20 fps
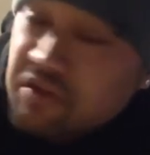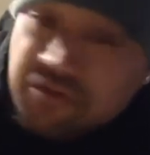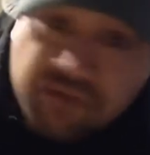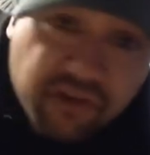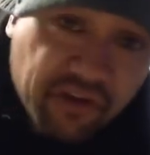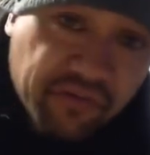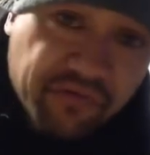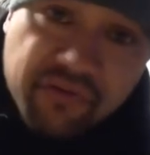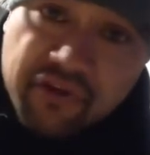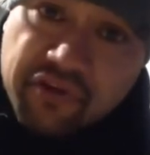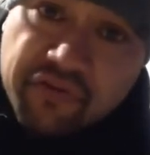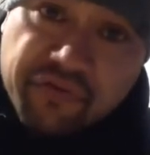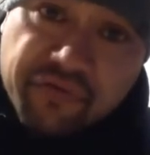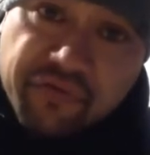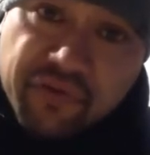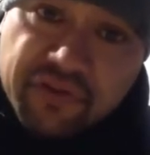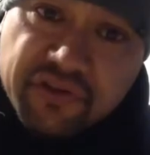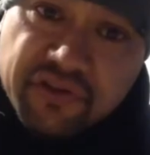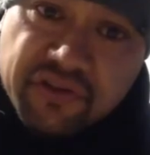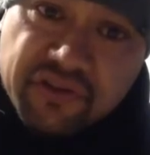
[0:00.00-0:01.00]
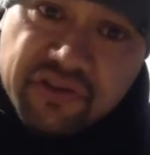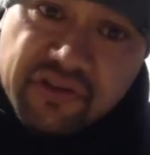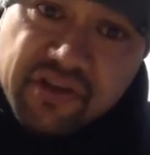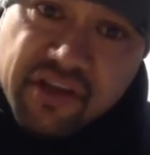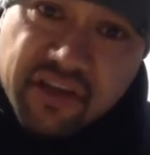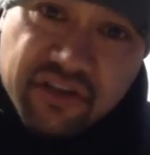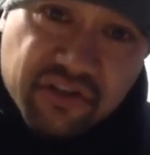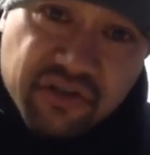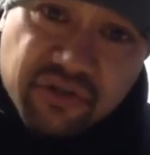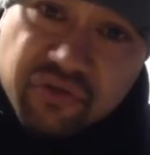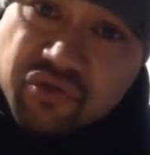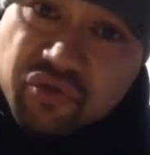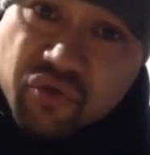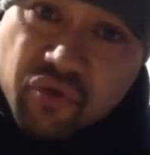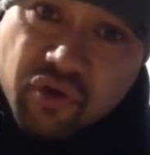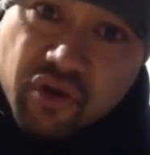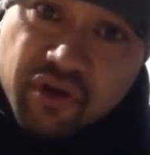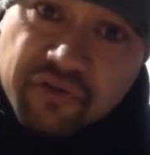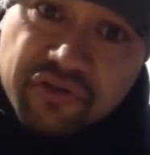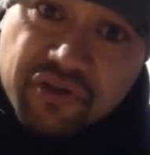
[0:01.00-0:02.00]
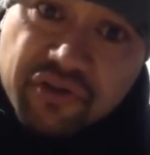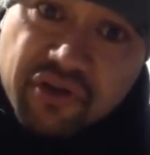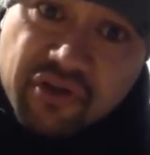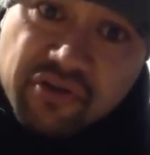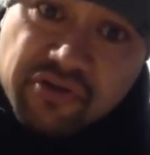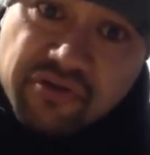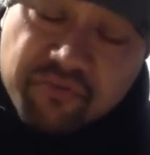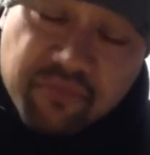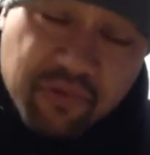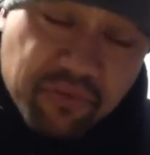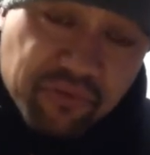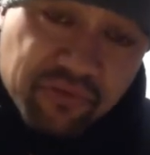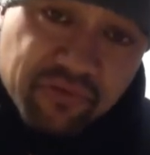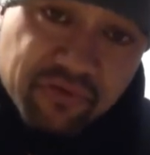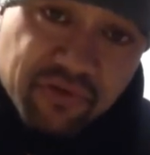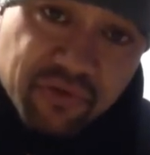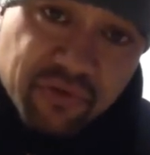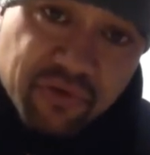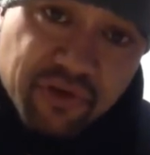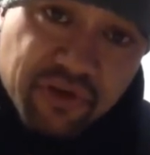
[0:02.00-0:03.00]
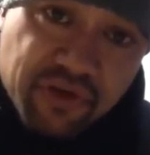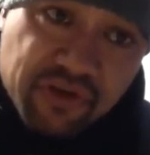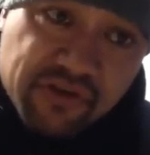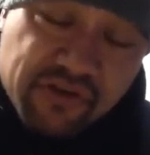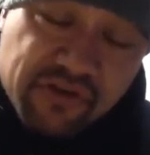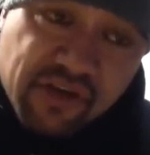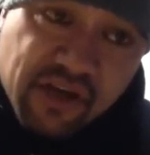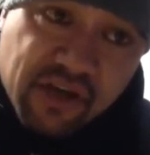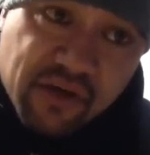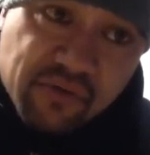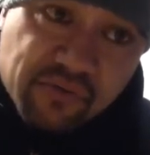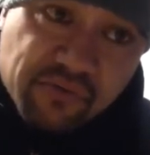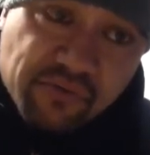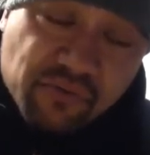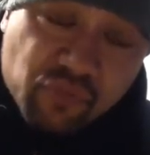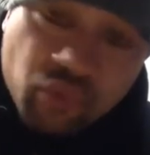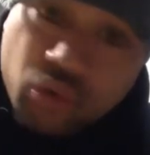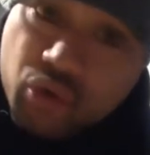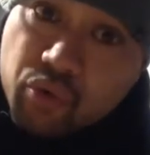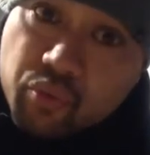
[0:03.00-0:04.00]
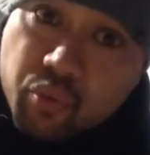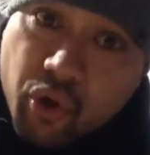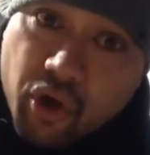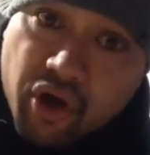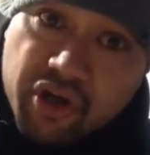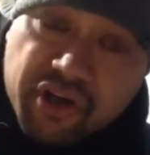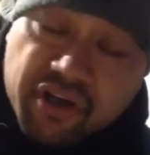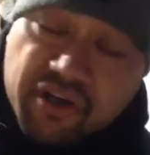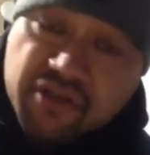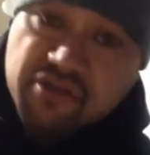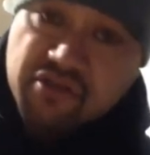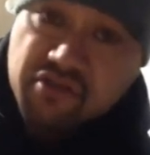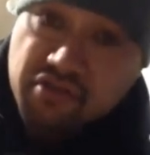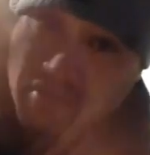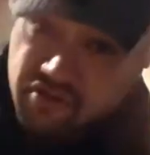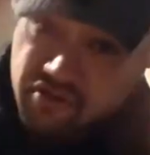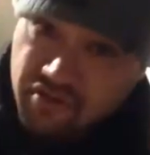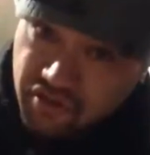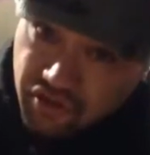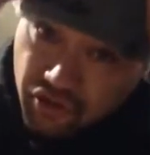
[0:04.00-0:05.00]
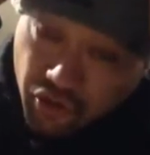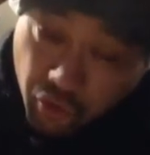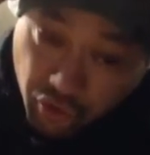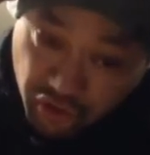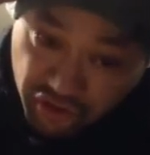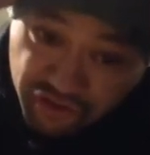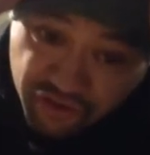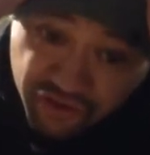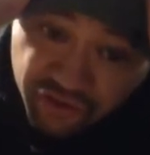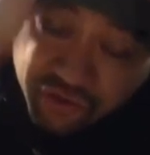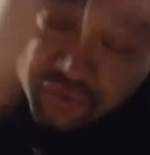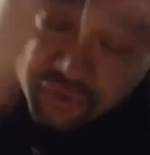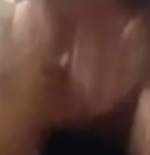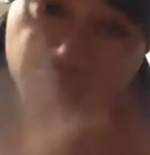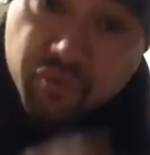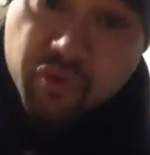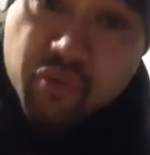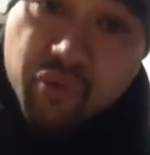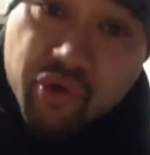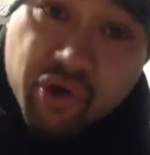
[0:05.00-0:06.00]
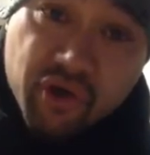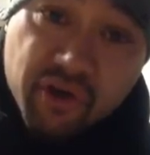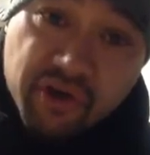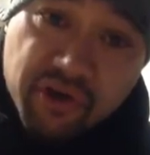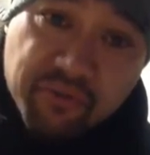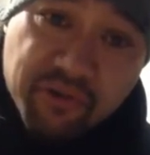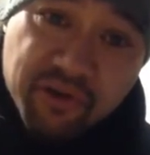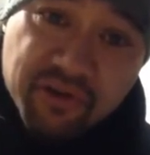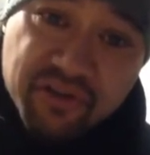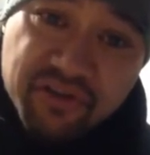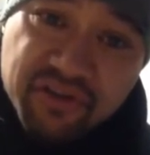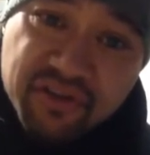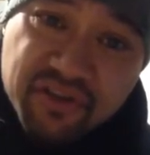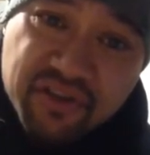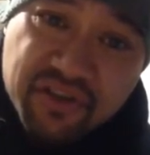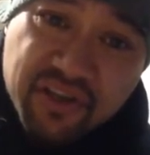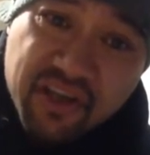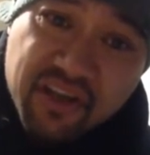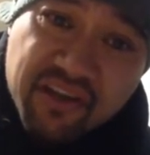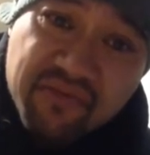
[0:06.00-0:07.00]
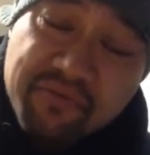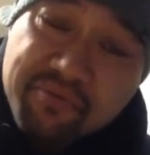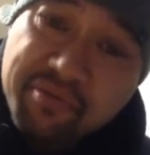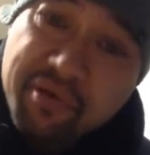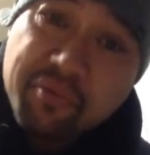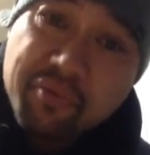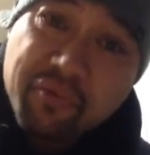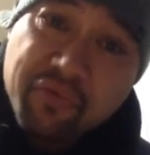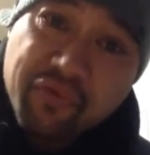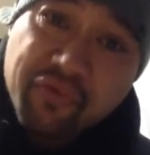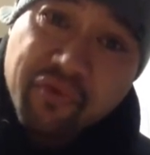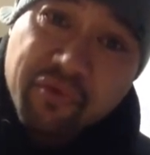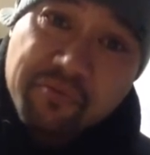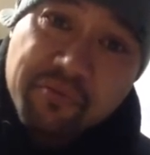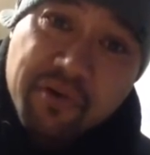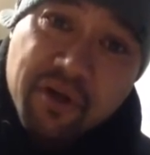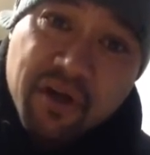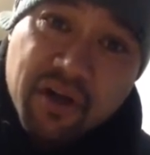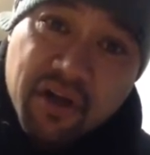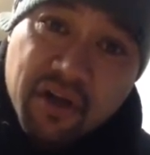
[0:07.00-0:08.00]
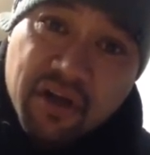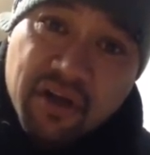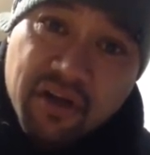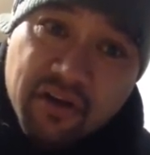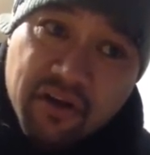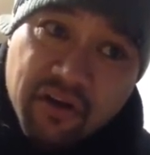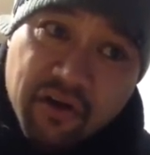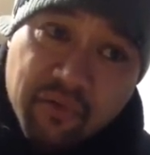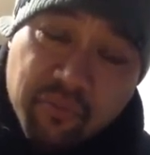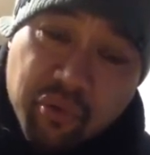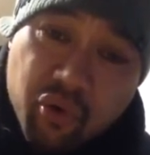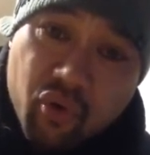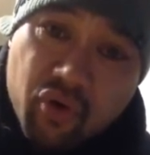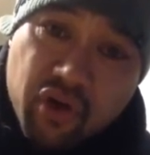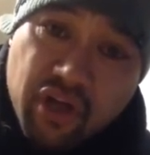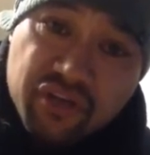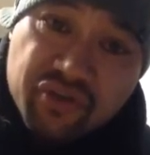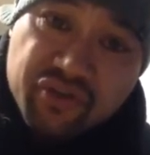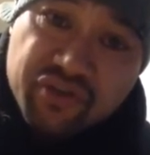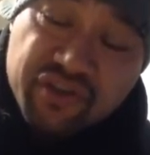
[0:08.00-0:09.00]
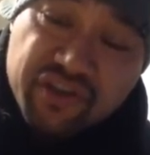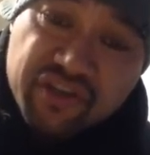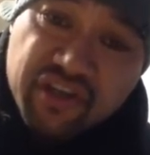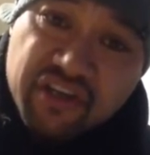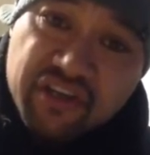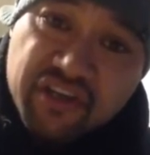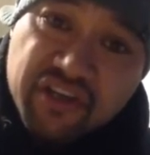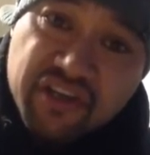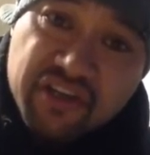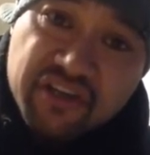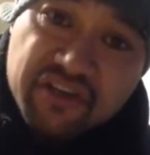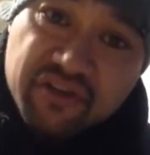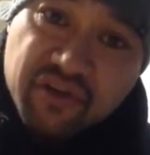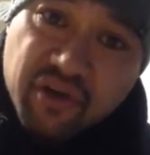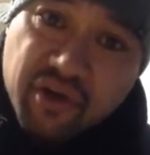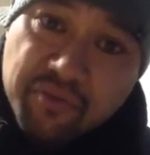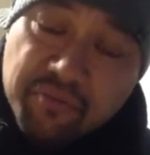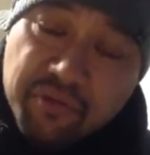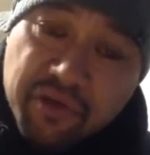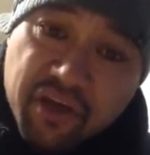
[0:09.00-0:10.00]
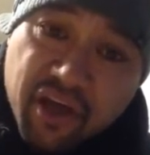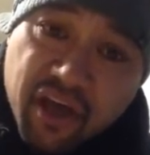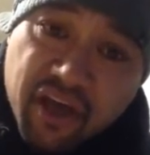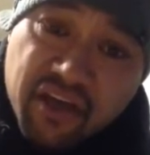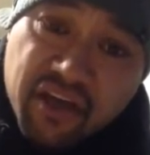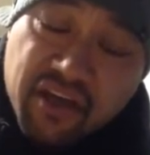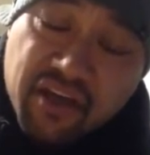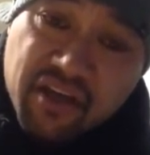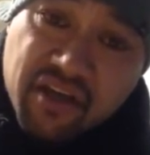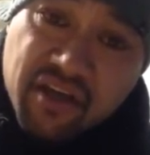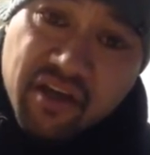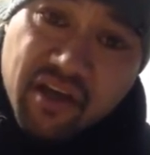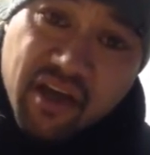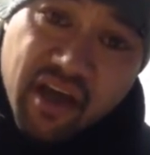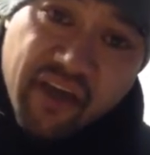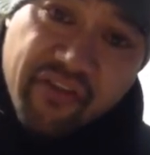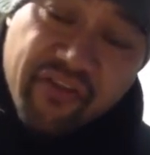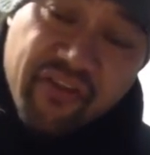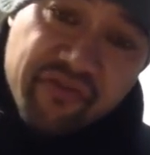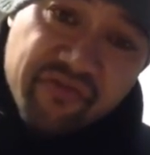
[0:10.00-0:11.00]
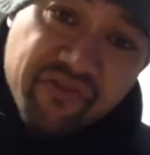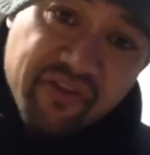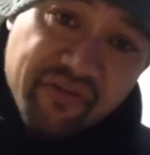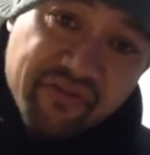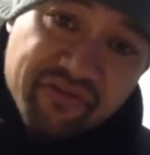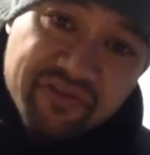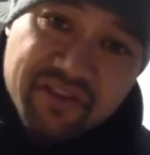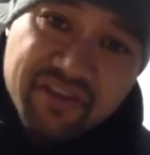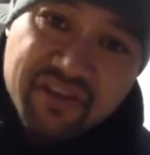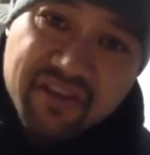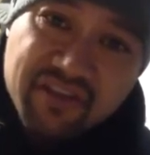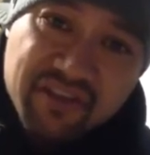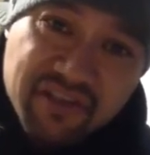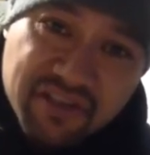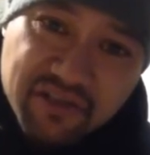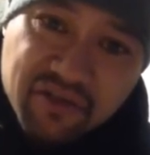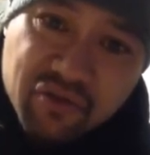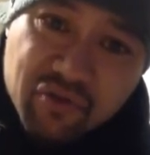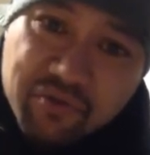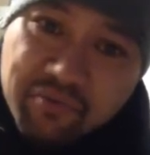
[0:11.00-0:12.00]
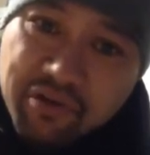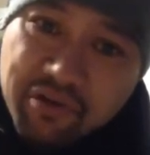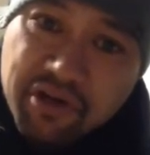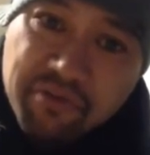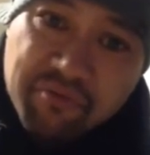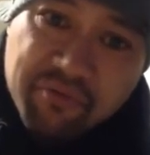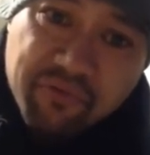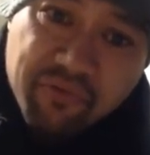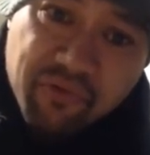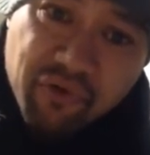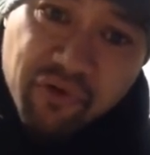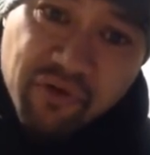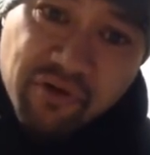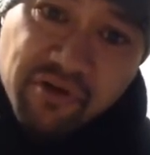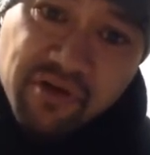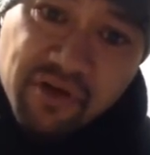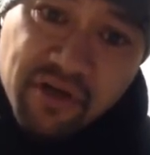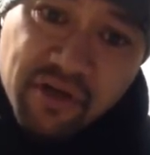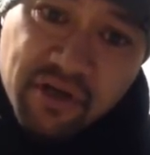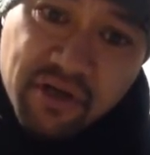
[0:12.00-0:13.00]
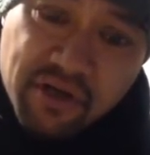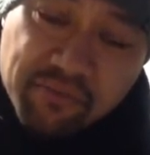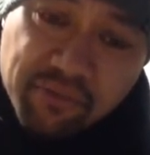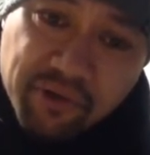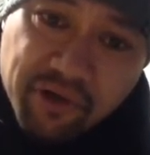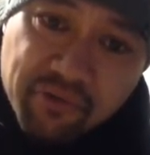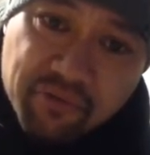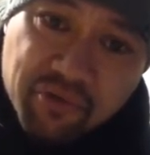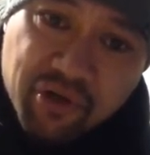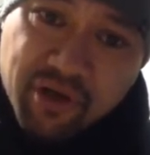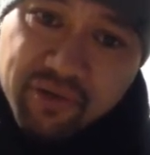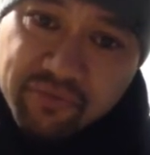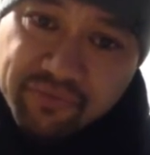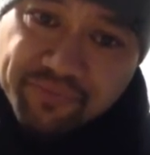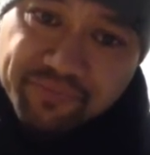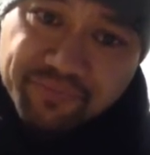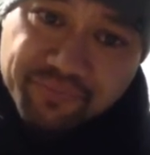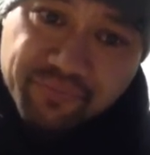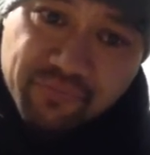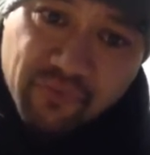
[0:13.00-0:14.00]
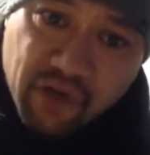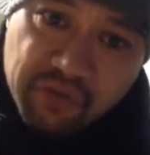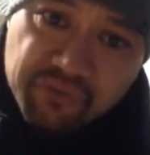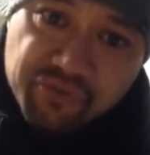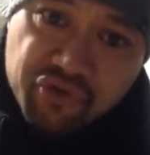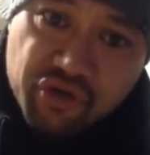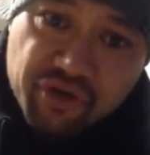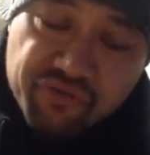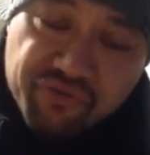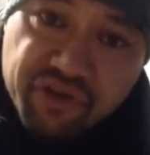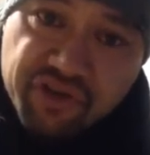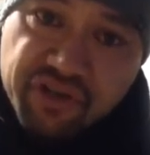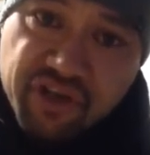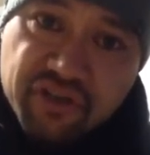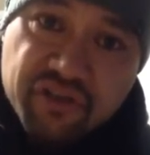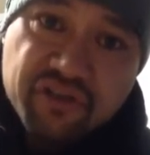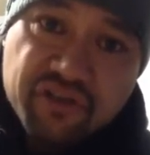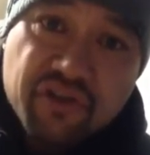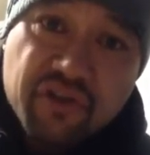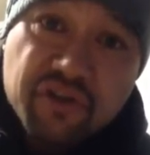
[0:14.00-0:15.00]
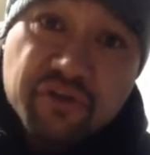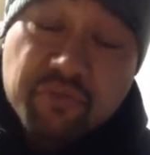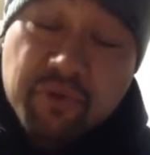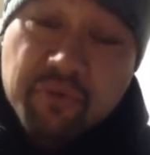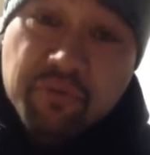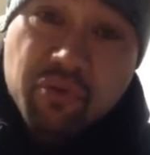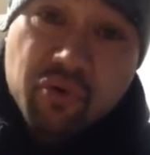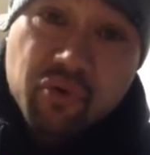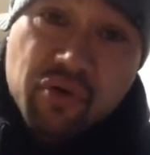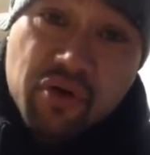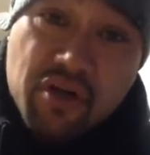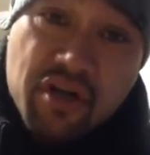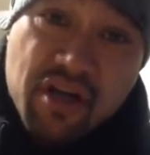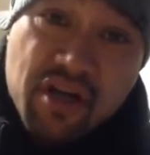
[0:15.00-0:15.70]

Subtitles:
definitely fits and suits all lifestyles. People are doing it worldwide. And you know what, too, what I like about this is that even people from poor countries are starting to get into iBK, and they've never seen this sort of money before. But I'm trying to reach out to those people